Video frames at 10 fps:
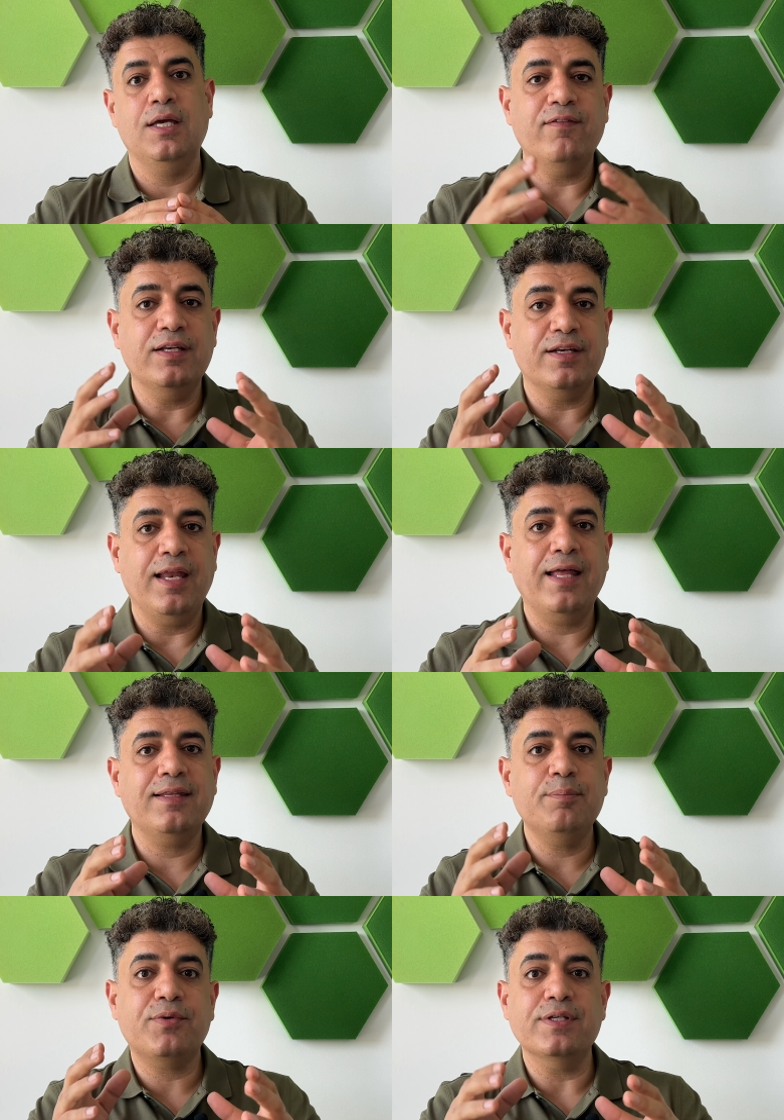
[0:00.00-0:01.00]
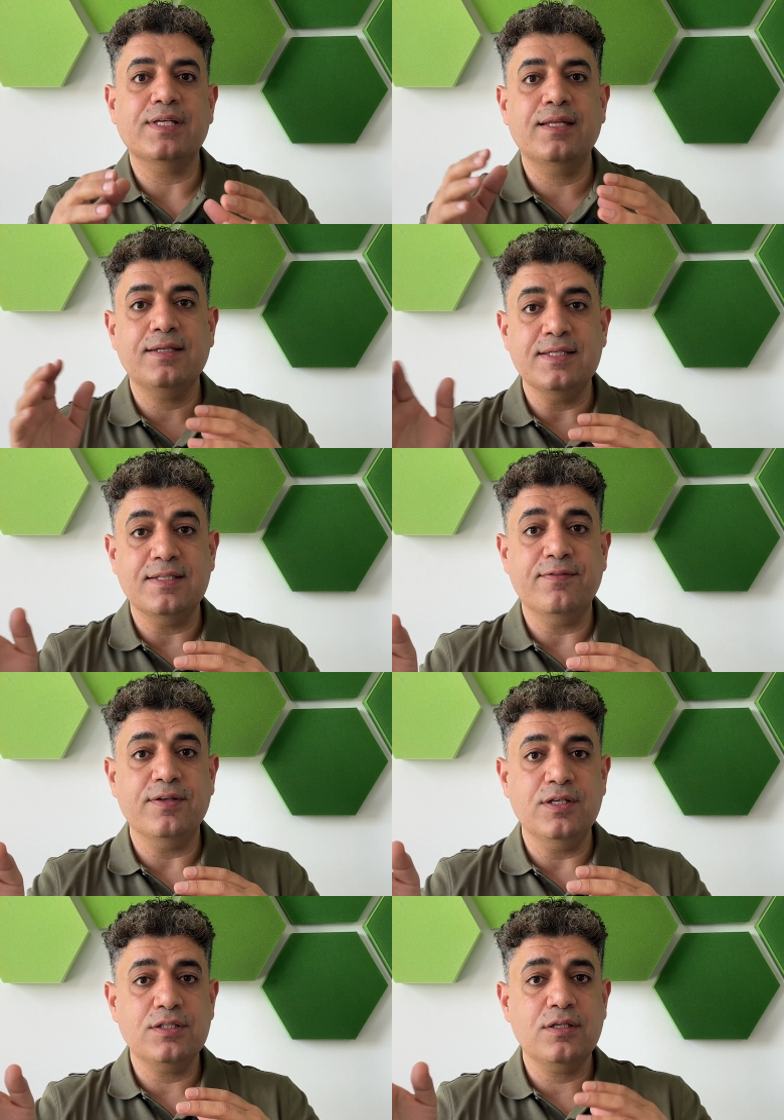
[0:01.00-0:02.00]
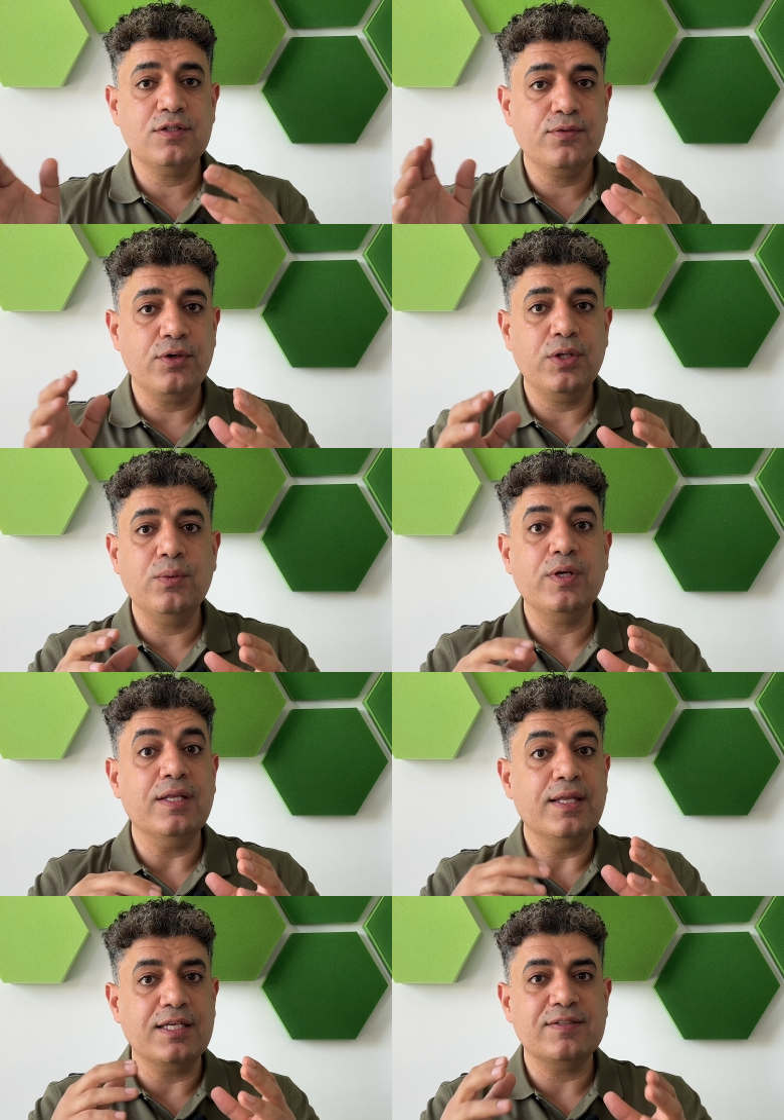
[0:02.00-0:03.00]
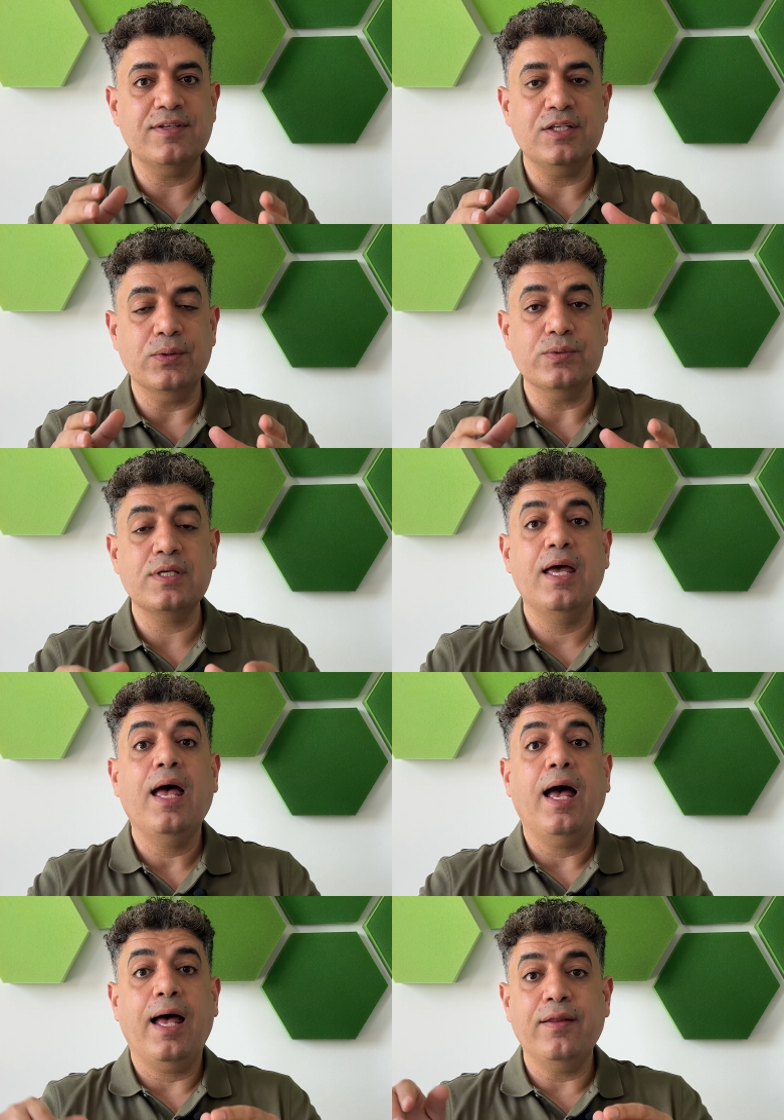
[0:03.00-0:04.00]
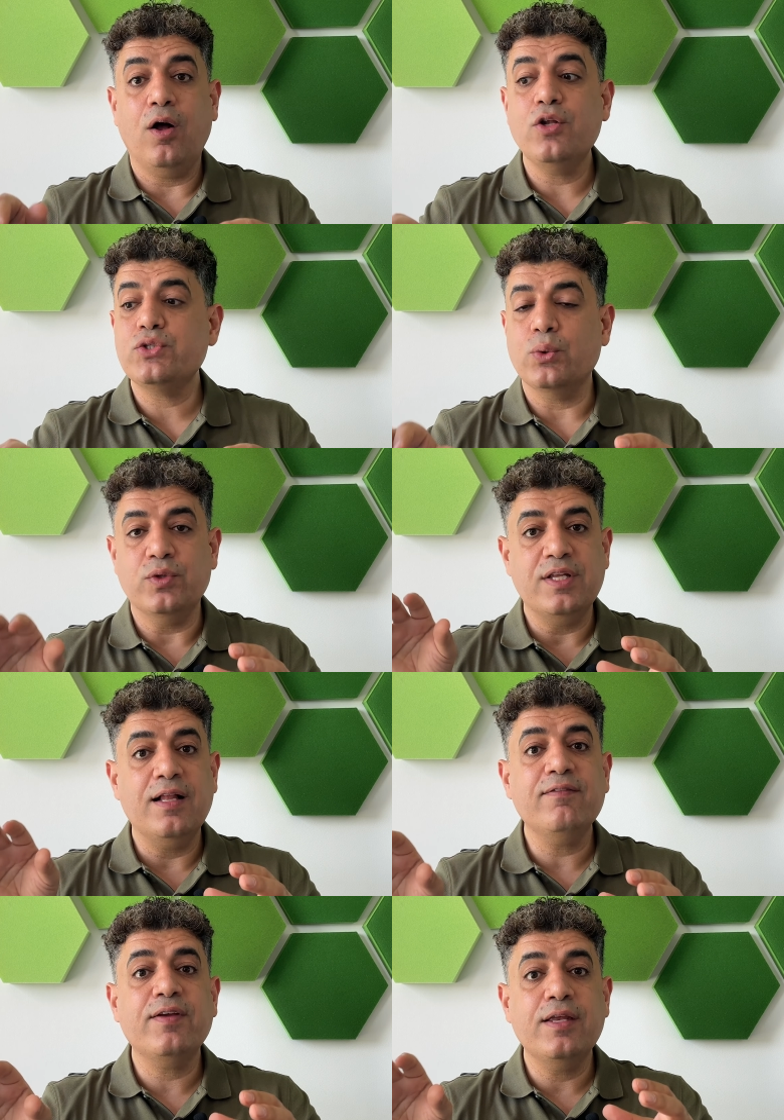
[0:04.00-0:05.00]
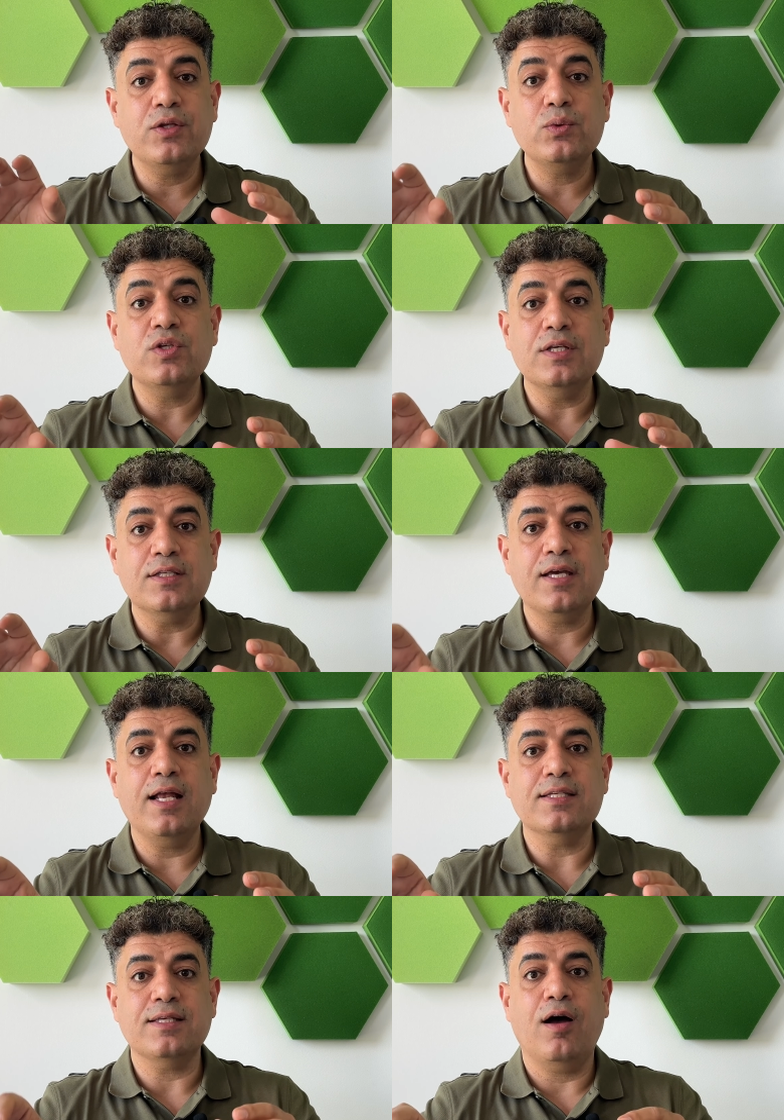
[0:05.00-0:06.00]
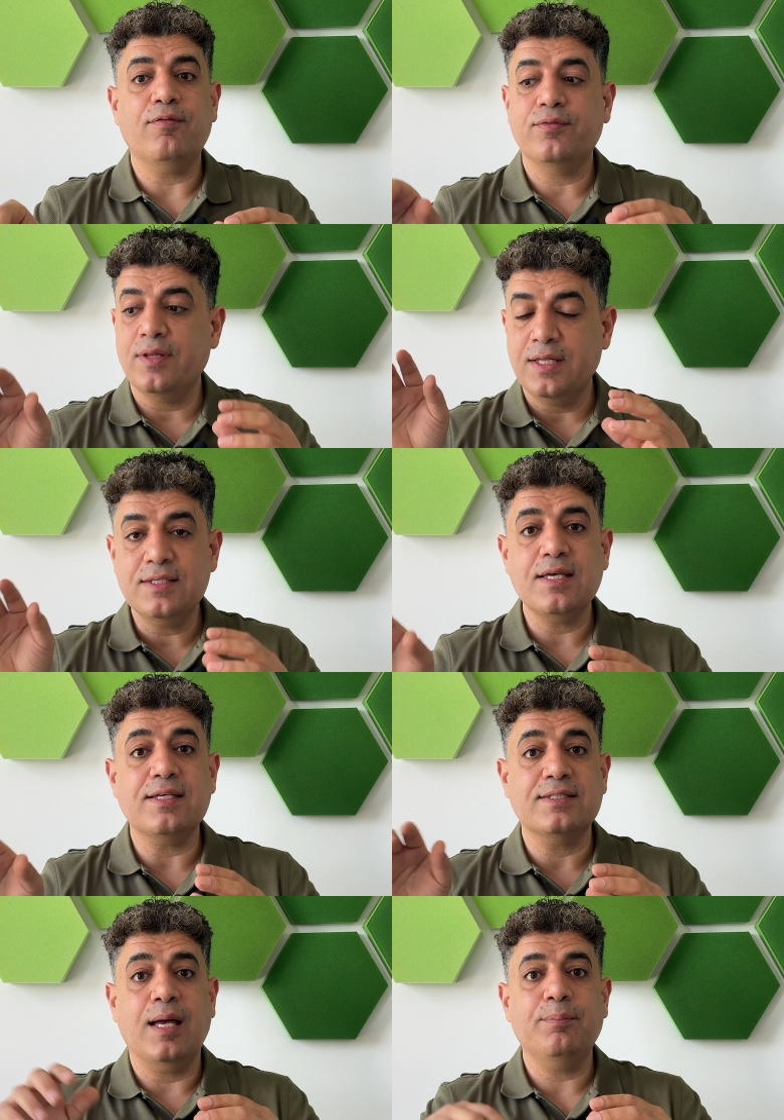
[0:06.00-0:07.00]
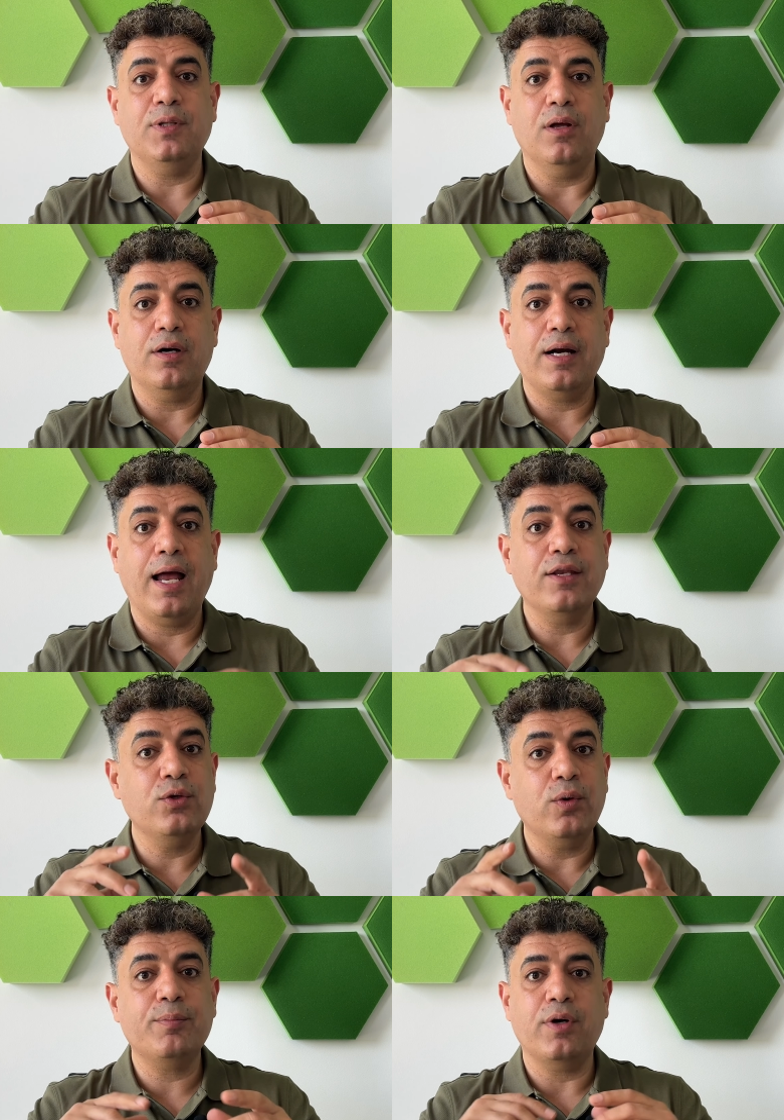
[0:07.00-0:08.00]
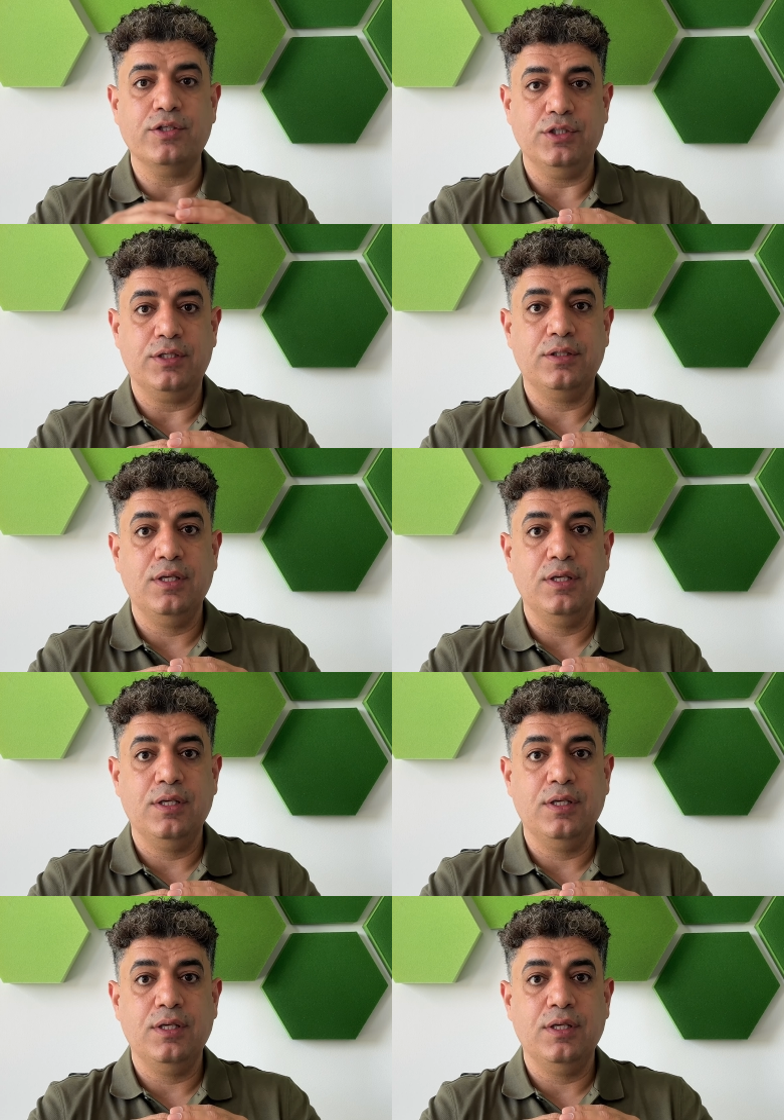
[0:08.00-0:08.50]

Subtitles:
I will gladly present these definitions for you in next videos and also delve into details of this exemplar and your project.